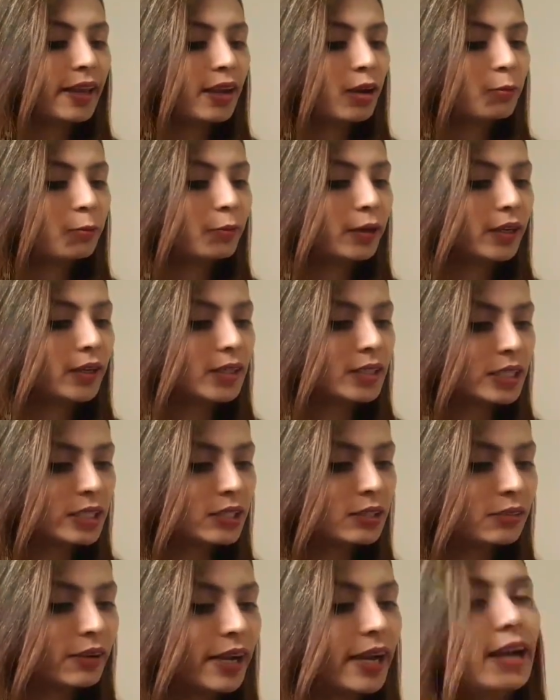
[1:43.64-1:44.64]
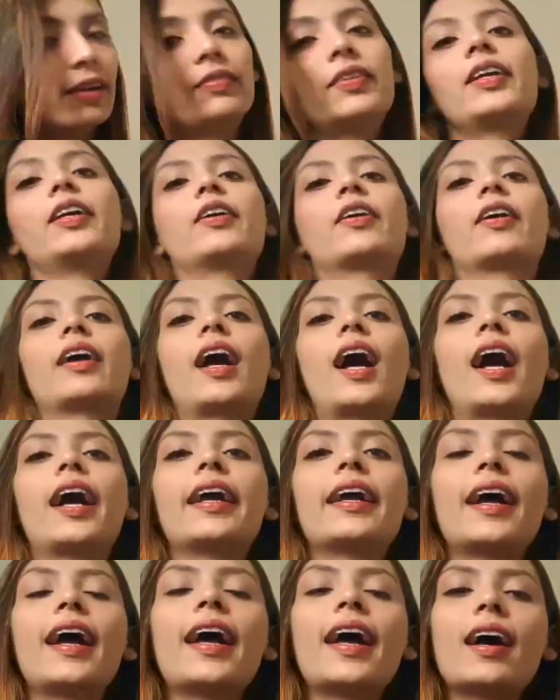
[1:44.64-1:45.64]
What else do I have here? I
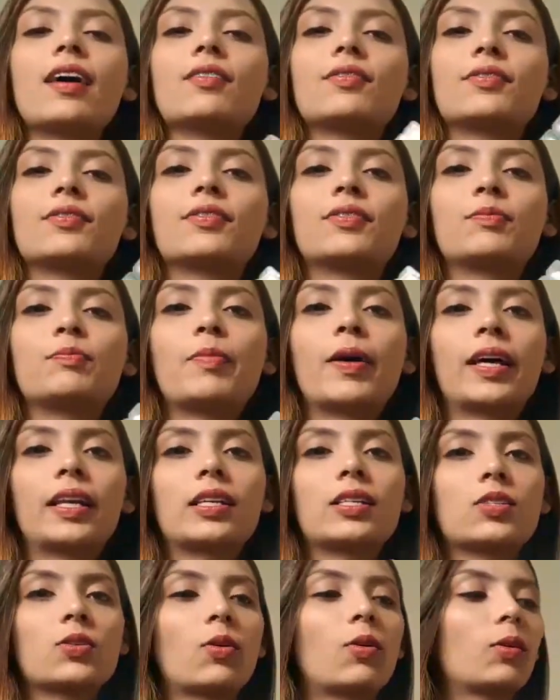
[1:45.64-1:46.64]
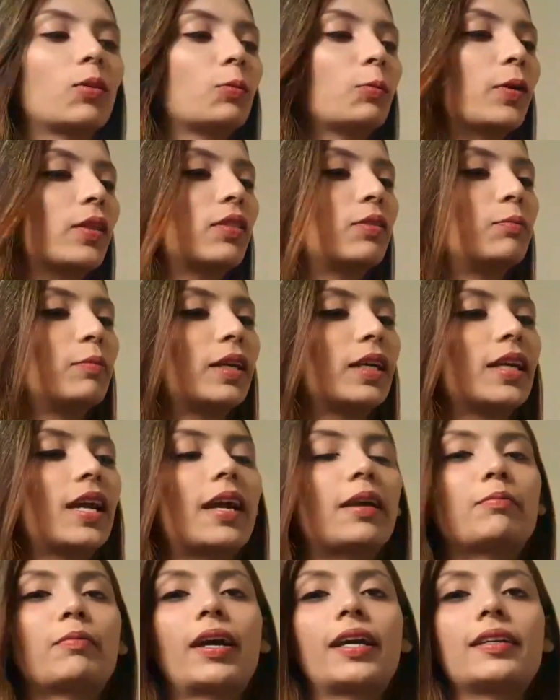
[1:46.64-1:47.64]
have Panadol with me.
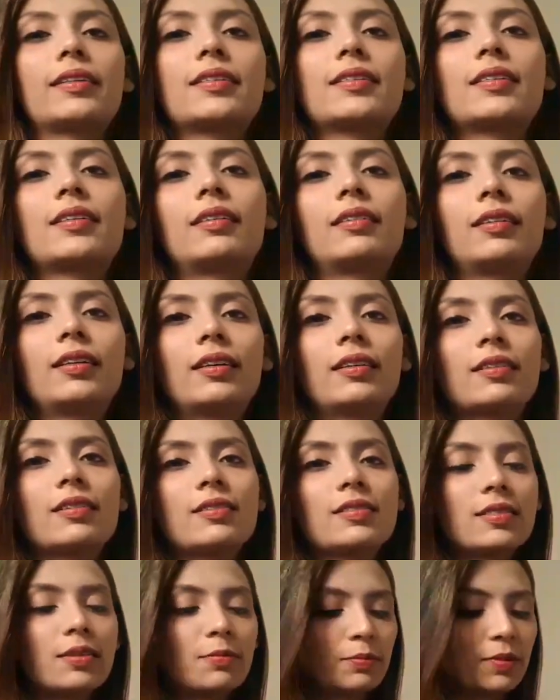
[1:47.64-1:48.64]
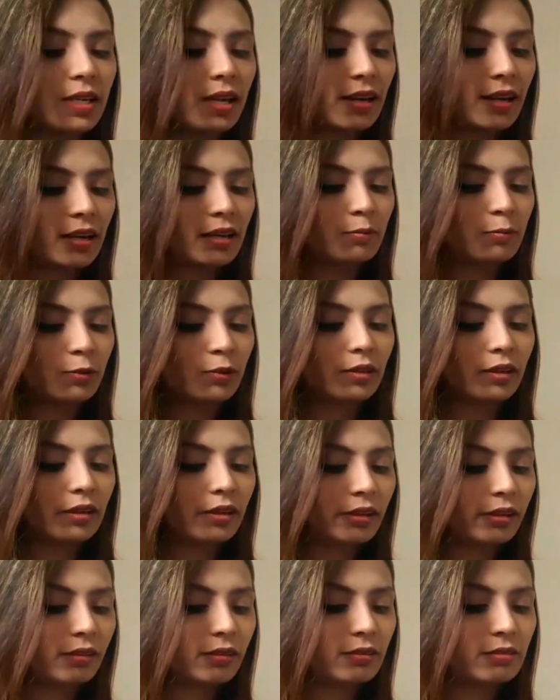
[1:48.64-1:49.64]
I might need it sometime, or
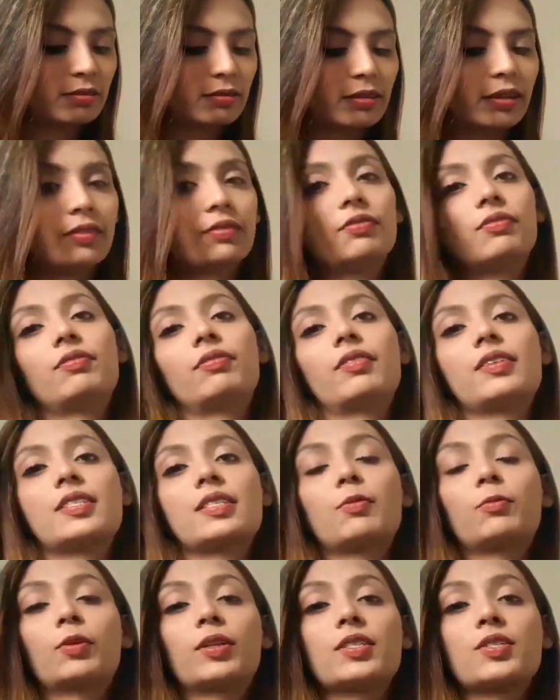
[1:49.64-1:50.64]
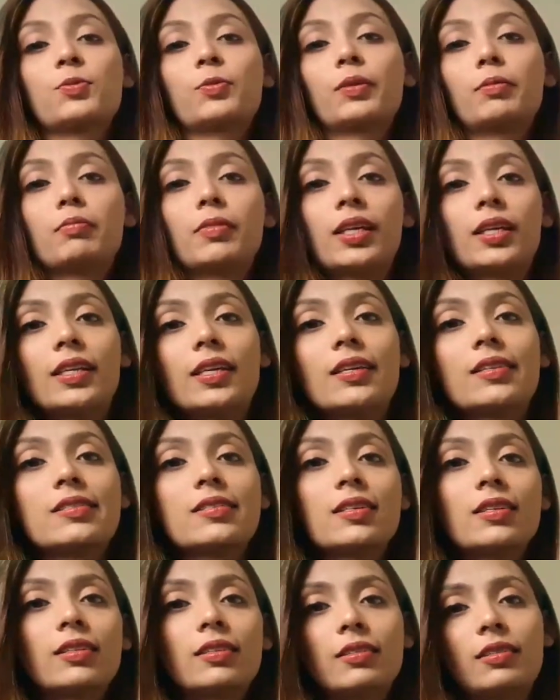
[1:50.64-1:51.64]
if someone is with me needs
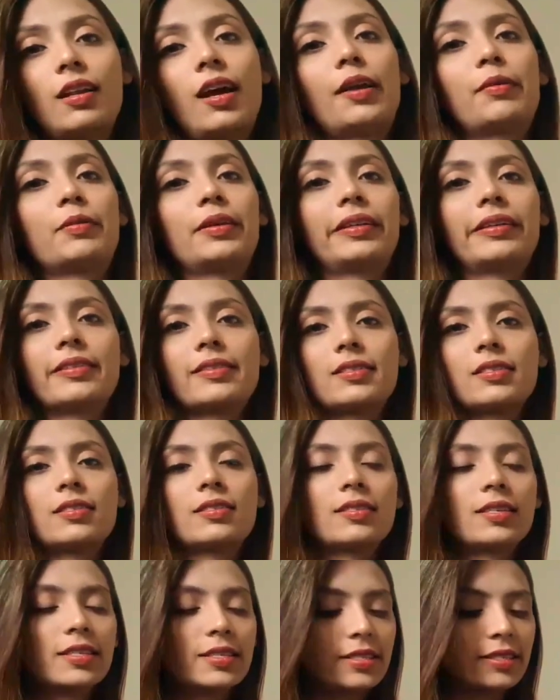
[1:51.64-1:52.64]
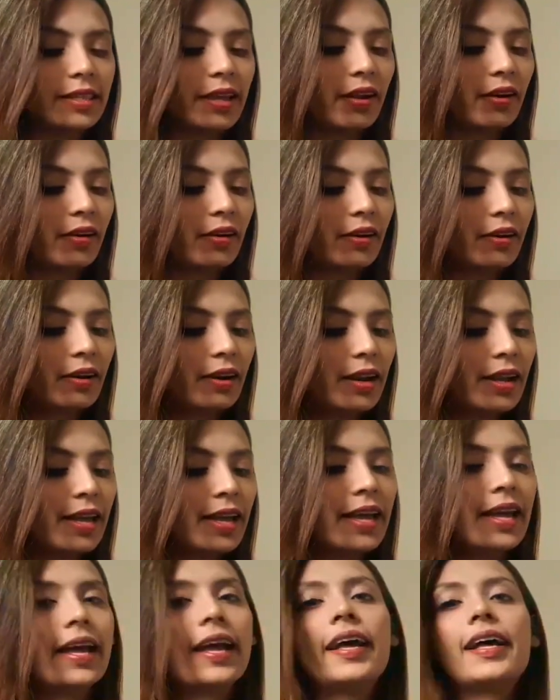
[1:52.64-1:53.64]
it. I mean, it's there.
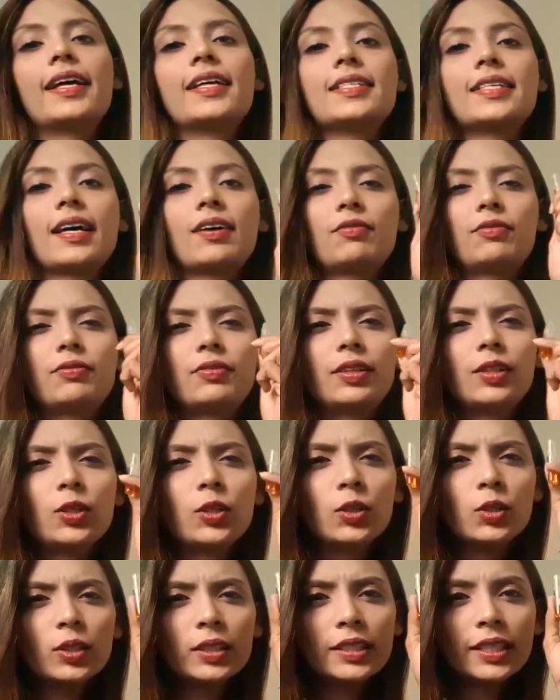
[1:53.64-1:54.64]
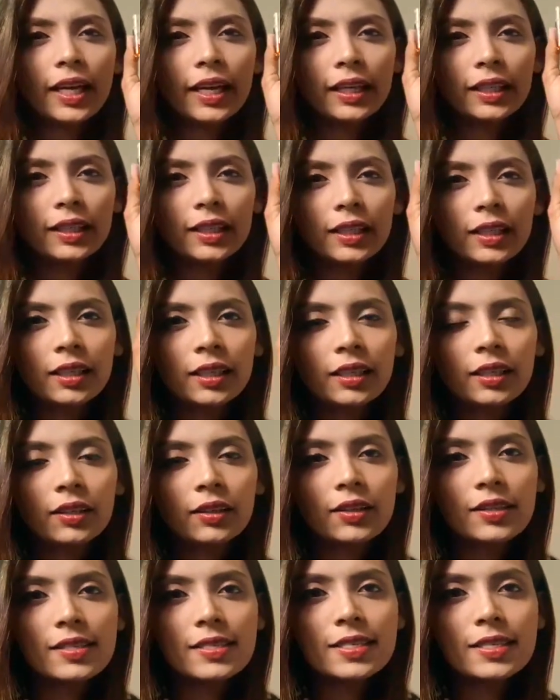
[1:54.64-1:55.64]
So I have a little tiny, you
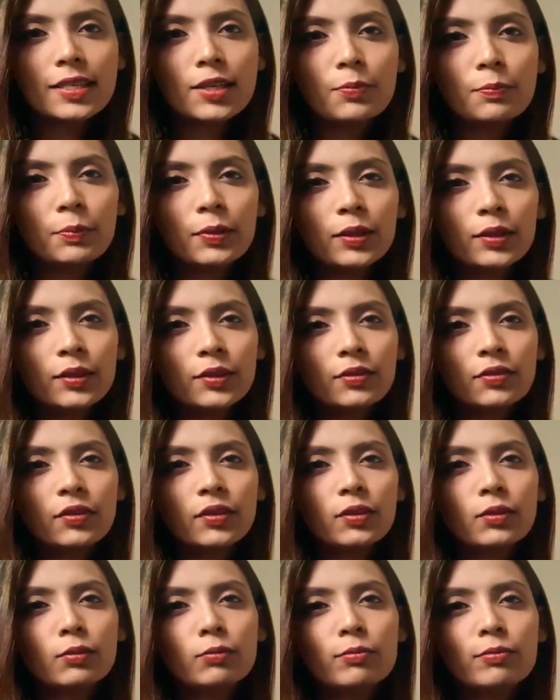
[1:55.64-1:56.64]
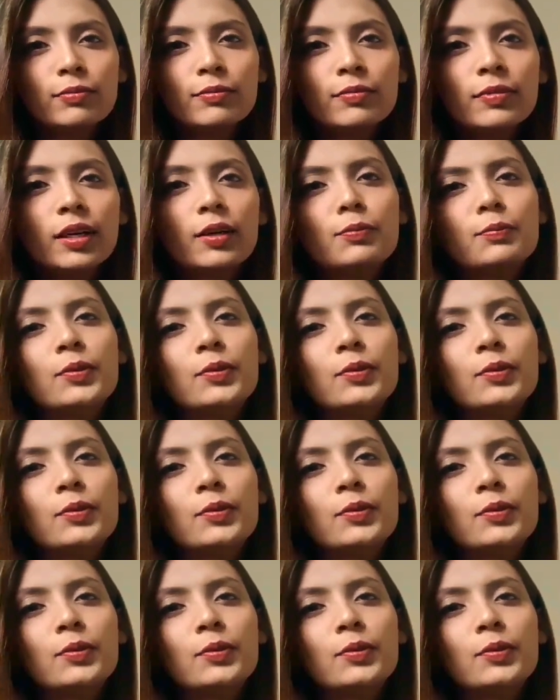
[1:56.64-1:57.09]
can see a perfume